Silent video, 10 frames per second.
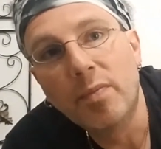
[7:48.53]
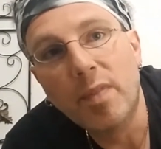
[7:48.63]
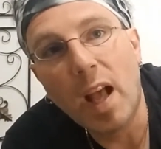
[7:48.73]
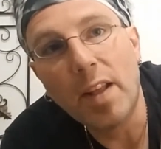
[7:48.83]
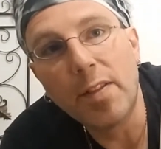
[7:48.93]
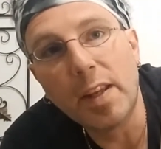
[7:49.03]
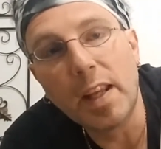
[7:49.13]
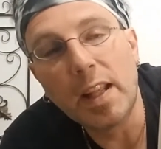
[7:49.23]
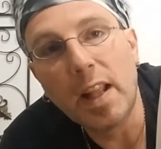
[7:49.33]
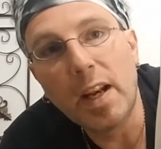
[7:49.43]
Not
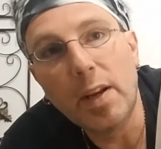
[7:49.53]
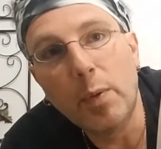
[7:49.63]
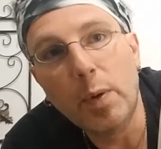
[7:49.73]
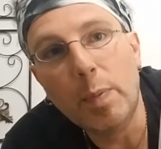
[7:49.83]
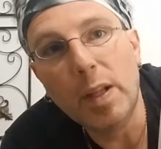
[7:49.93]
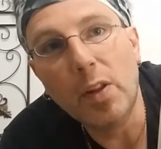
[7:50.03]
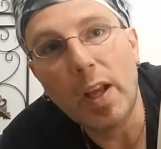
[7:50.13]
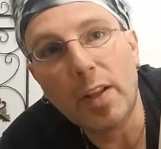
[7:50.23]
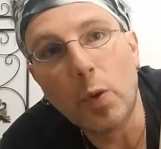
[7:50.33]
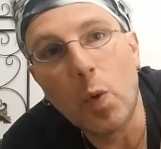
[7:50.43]
thinking that it would be
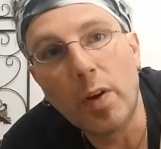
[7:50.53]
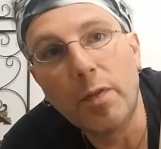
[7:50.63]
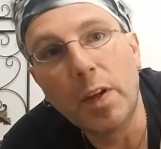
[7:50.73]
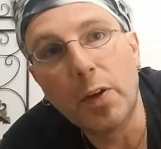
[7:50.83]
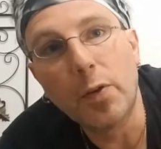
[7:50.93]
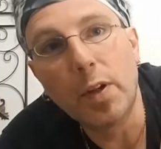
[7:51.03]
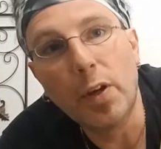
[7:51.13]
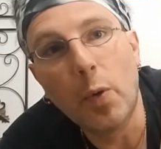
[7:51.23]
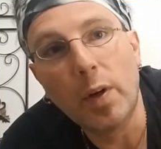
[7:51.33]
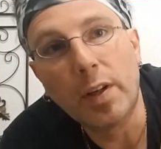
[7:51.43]
like the one figure that
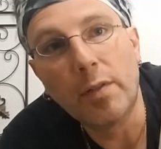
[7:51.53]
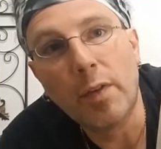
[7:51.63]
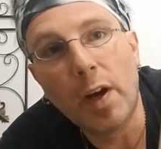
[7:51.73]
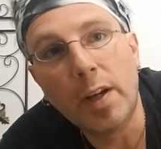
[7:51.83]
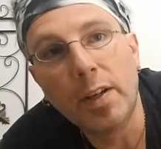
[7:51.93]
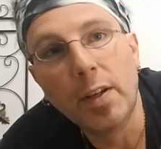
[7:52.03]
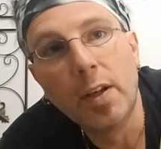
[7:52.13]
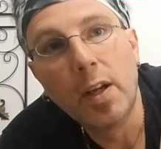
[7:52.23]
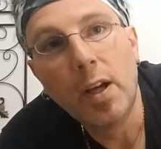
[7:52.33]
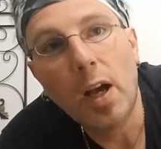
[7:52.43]
no one can find.
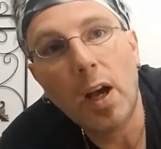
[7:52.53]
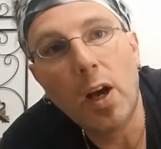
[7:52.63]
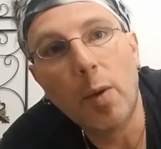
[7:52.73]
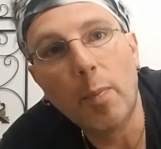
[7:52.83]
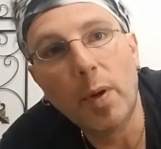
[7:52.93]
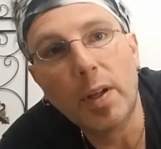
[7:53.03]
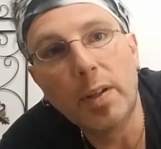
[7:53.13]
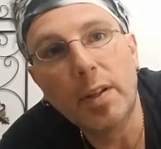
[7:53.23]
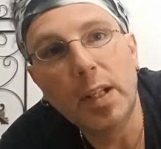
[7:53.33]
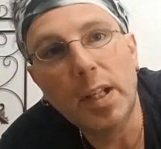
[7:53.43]
But
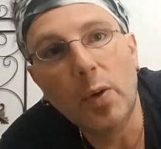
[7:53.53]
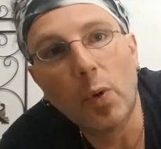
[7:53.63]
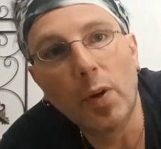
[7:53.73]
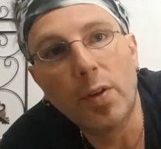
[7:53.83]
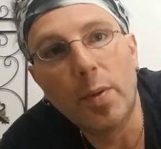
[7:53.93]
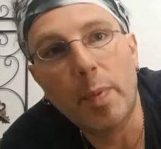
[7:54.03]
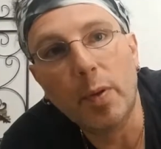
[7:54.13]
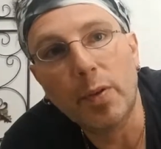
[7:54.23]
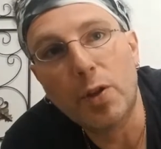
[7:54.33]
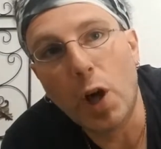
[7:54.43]
in order to
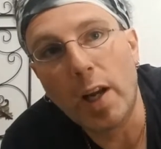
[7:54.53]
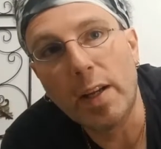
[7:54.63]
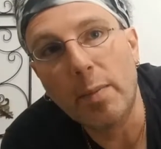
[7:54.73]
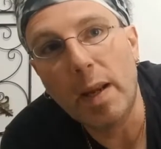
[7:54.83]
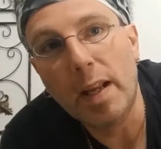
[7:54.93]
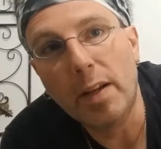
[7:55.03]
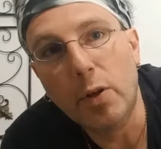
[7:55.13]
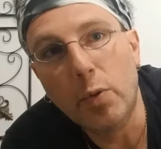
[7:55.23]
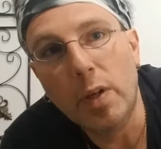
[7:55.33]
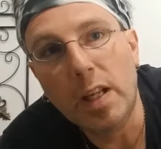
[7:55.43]
build Giant Man,
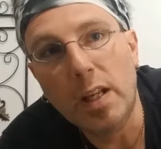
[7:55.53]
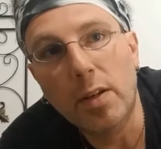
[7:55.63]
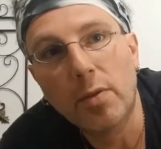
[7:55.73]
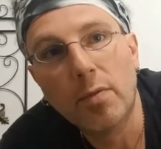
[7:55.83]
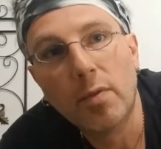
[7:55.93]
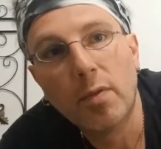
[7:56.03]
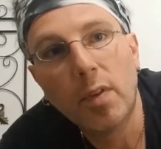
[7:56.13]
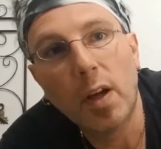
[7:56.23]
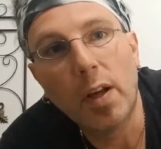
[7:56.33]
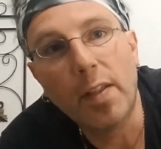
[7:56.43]
you need
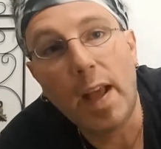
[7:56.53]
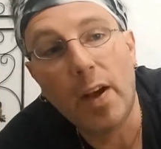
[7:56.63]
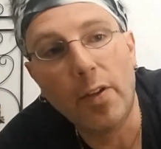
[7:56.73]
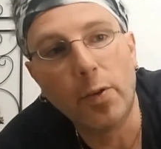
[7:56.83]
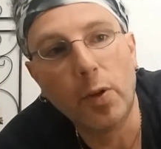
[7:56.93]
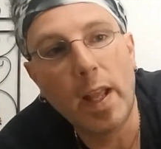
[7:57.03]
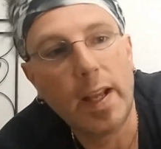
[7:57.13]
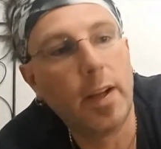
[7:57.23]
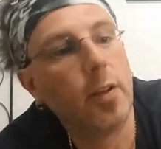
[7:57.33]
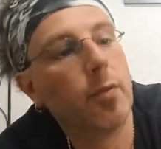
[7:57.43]
that other
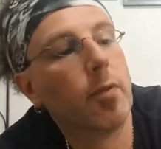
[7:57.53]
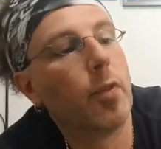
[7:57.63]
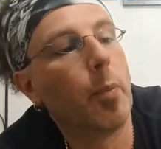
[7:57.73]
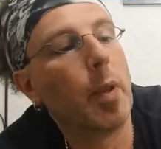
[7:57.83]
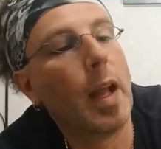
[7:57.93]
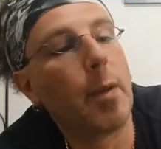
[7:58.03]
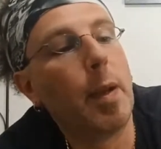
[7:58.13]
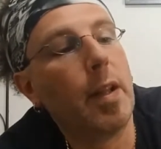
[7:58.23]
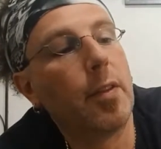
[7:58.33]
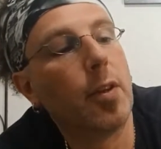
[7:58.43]
leg from Black
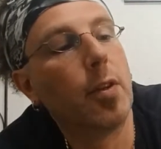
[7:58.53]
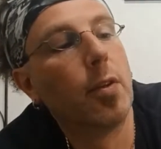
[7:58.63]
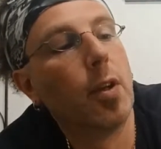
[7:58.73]
Panther.